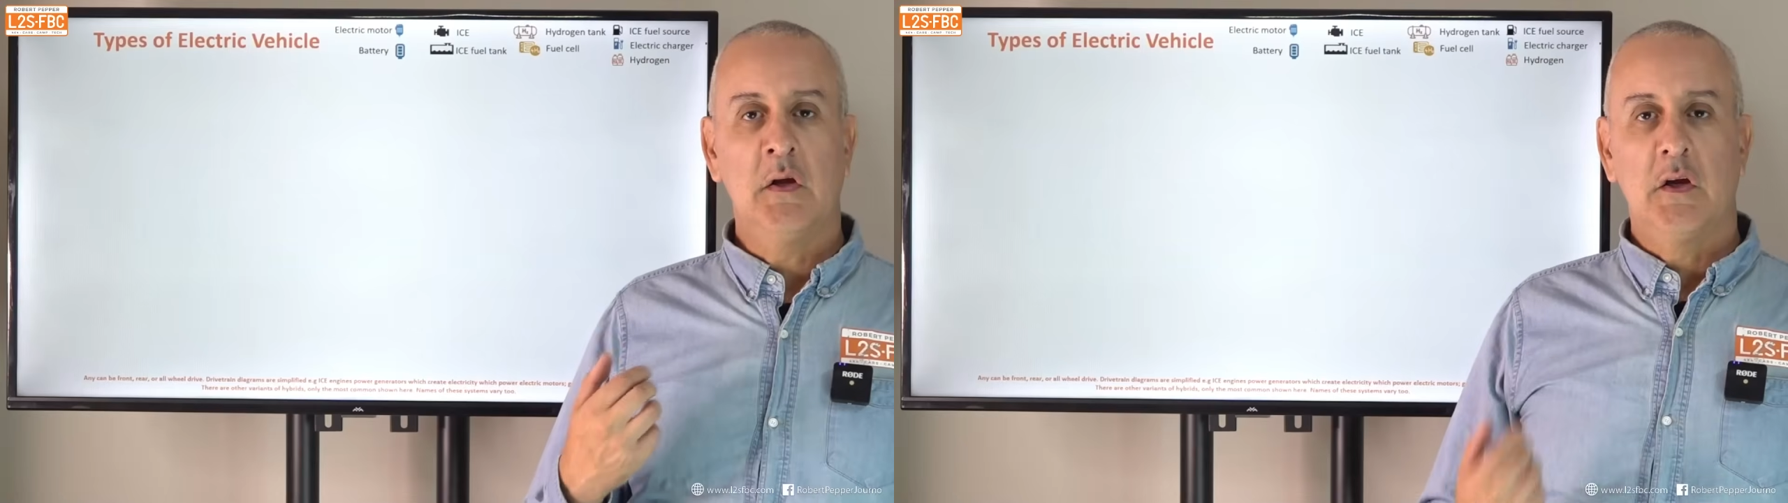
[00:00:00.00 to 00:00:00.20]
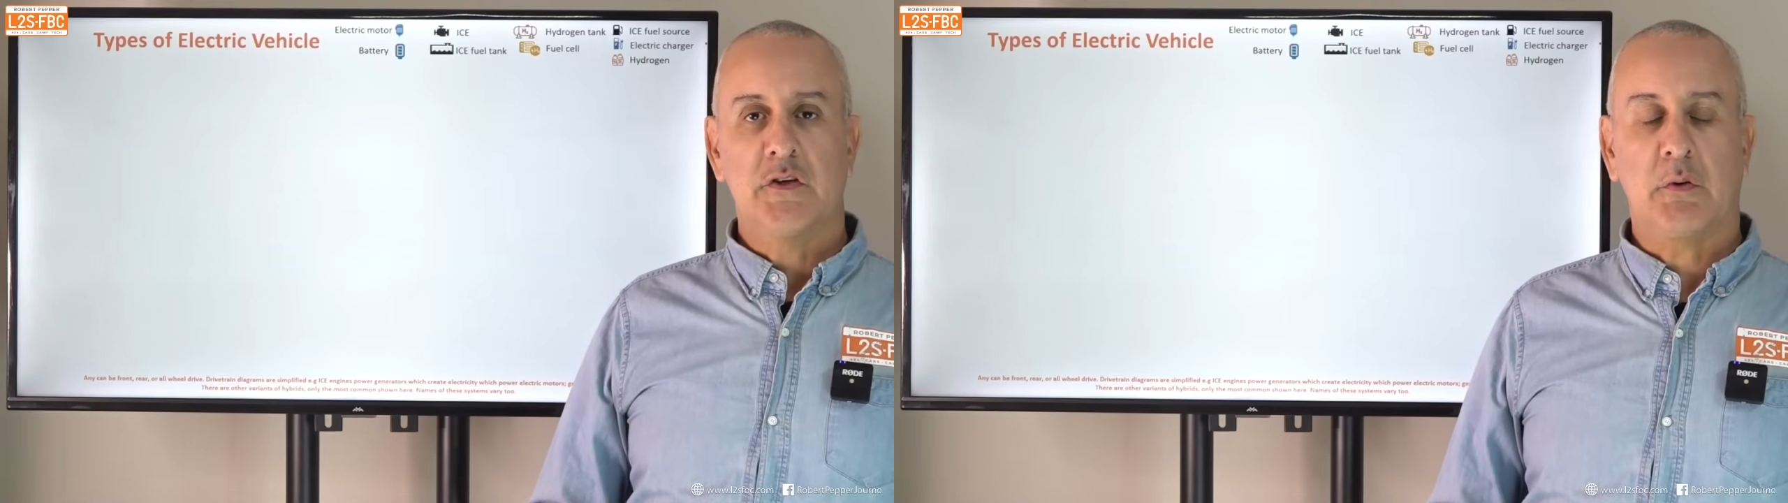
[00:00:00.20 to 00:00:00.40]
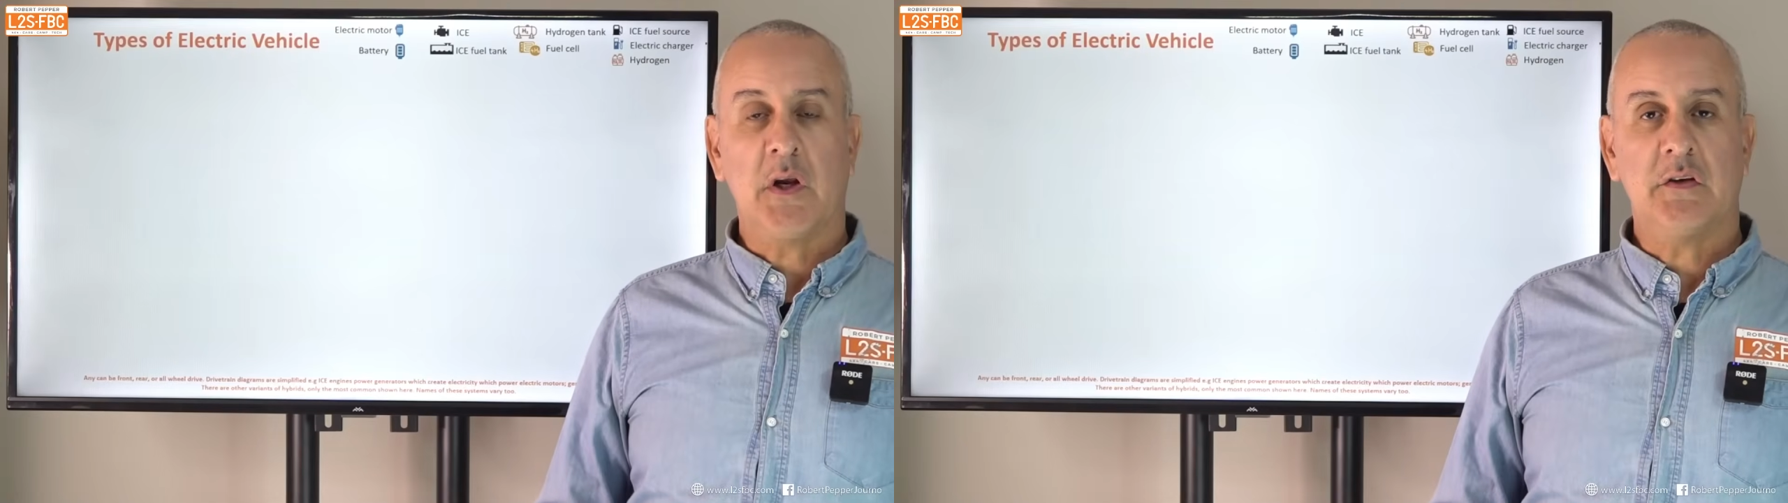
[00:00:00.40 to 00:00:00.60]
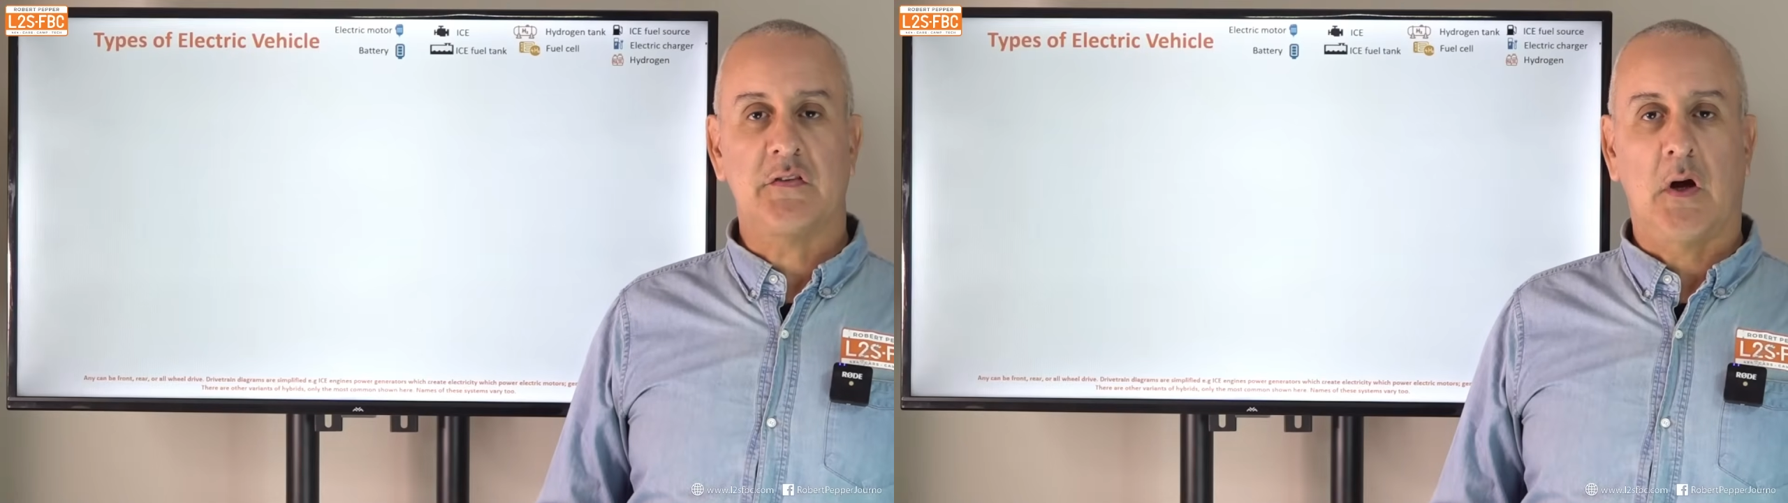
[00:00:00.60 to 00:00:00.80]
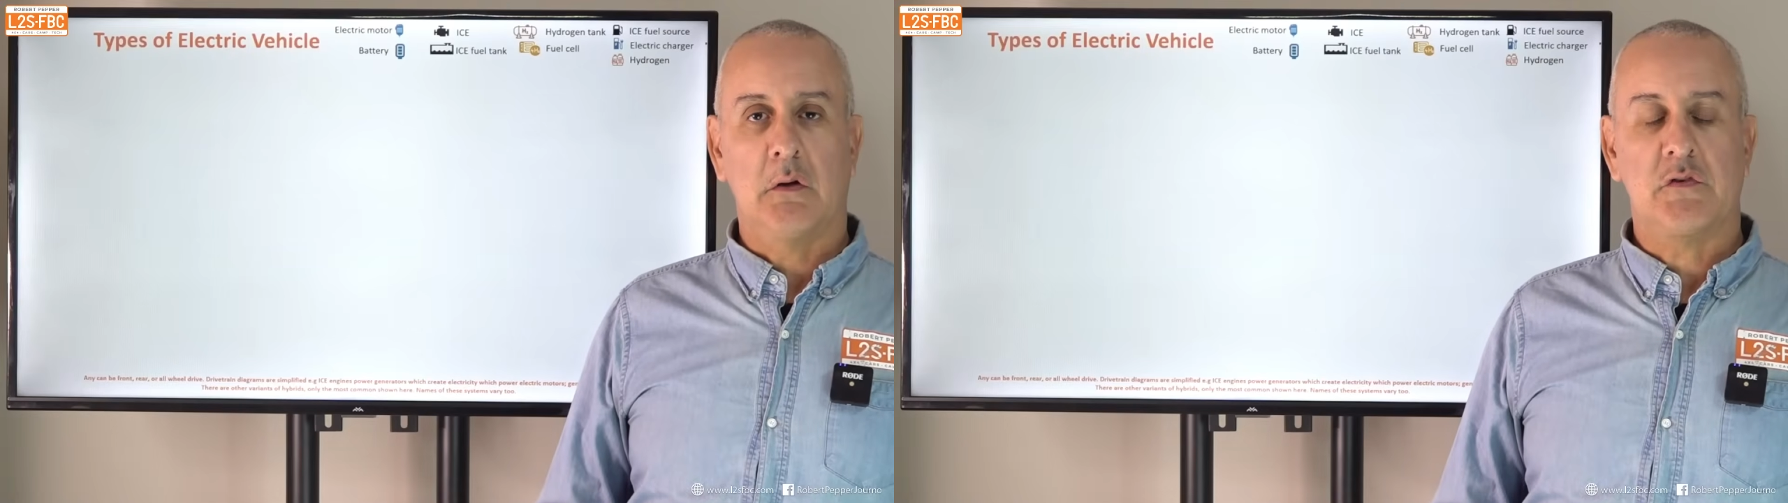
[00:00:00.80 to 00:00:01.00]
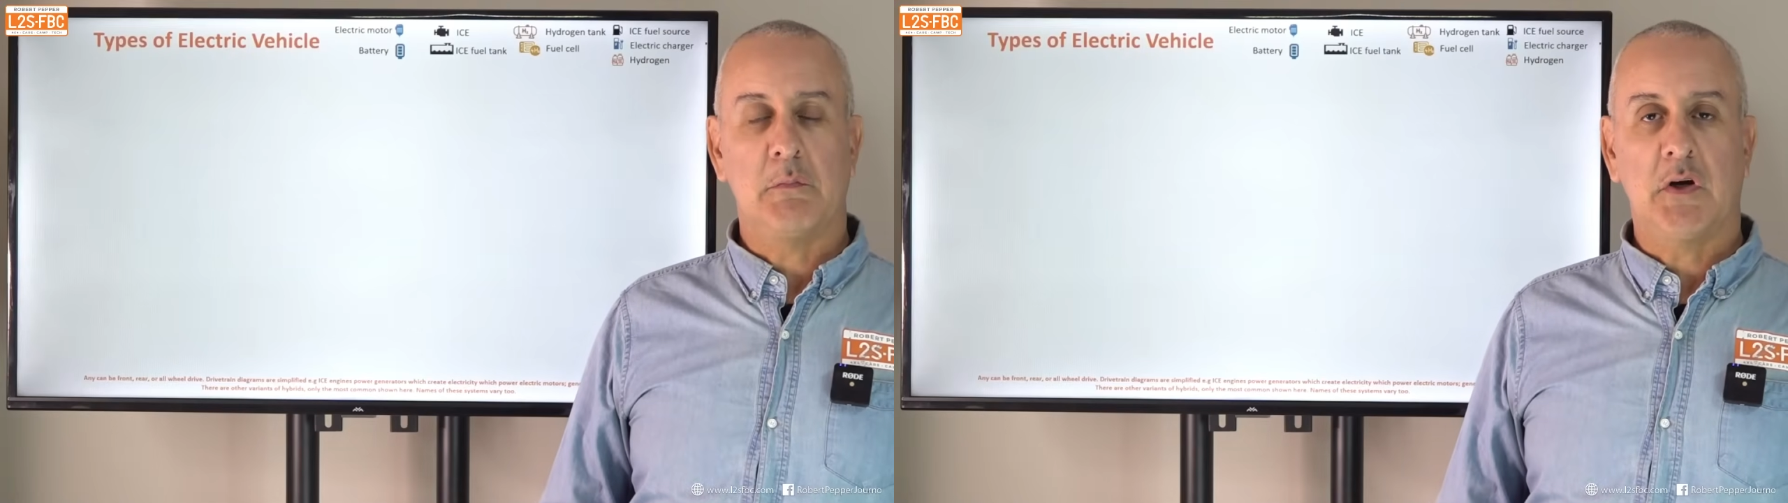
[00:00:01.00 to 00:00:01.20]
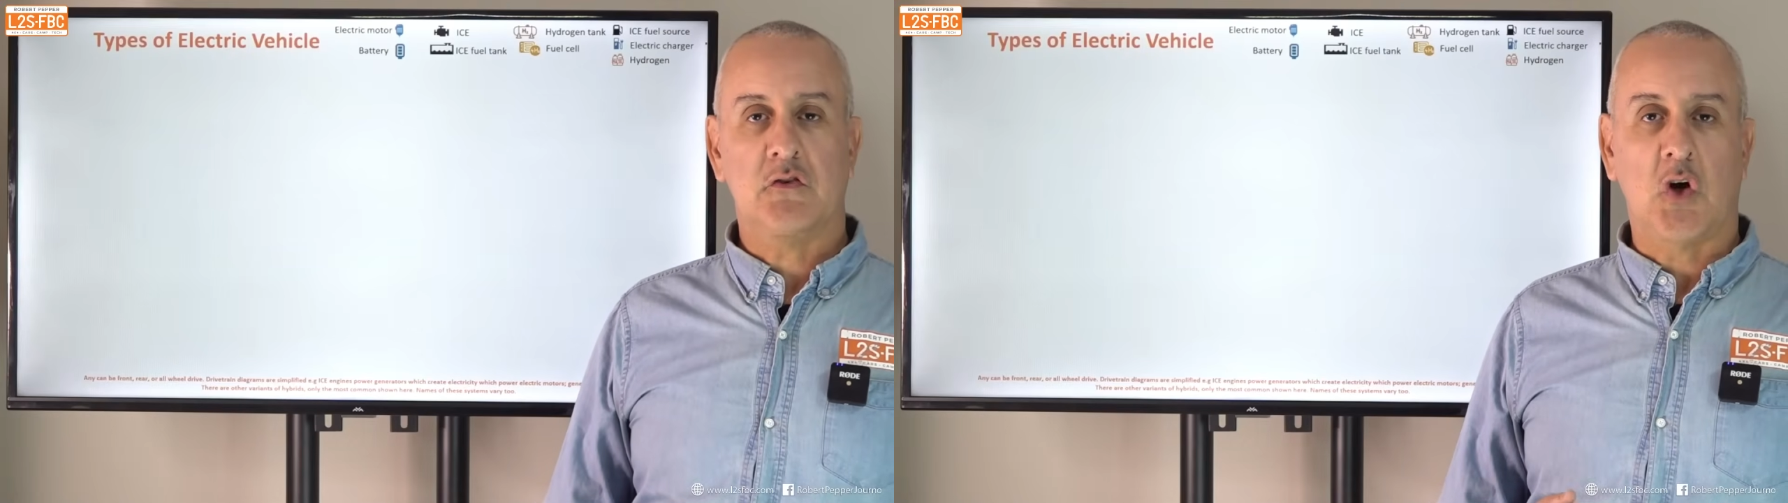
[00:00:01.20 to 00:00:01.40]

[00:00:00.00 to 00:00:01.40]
So we're going to start with the most